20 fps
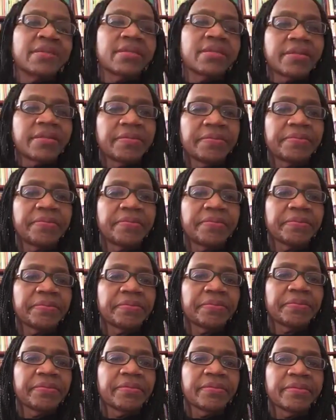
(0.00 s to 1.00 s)
It's
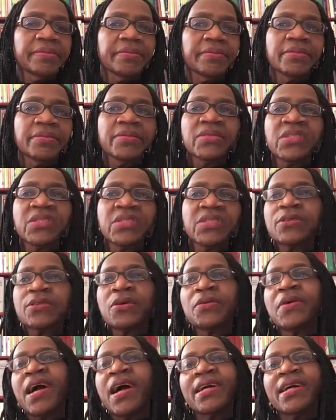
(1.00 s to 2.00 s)

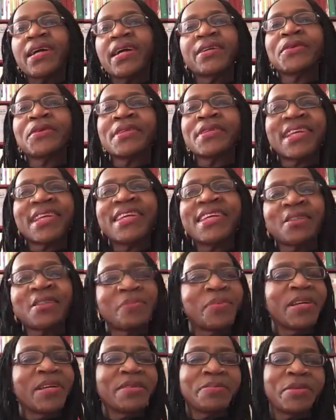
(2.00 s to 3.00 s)
so I don't want, that's a
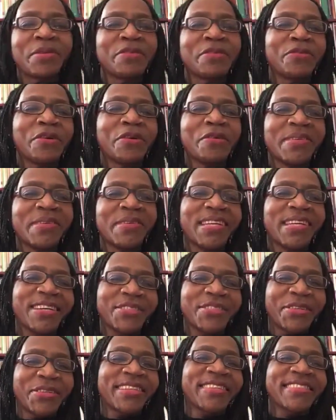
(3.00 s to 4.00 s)
pet peeve for me,
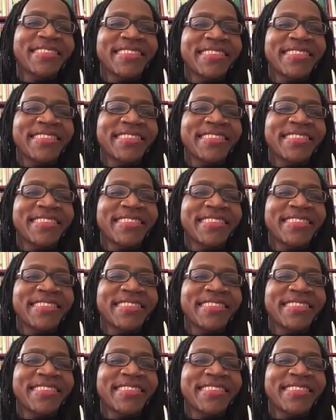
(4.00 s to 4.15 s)
as you can